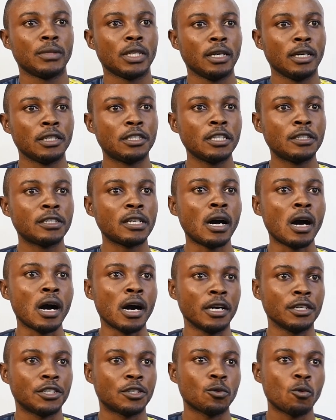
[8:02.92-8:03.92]

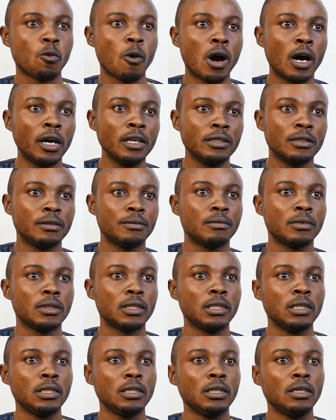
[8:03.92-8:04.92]
Exercise 1.
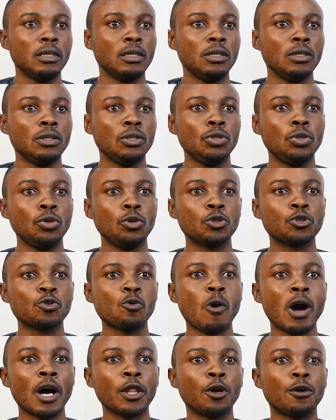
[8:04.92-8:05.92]
Use
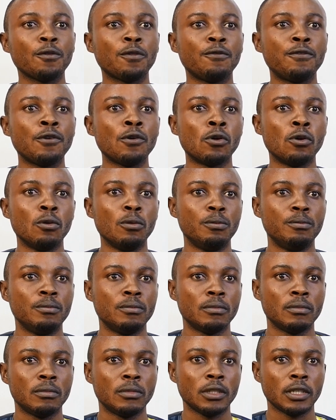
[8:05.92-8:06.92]
one of the verbs
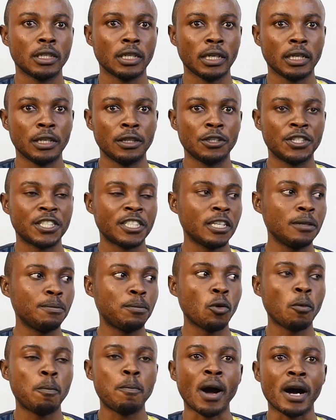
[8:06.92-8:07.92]
in the
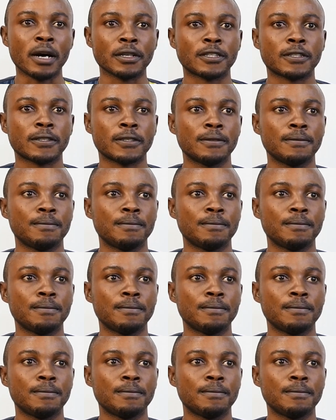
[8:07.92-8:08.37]
simple past.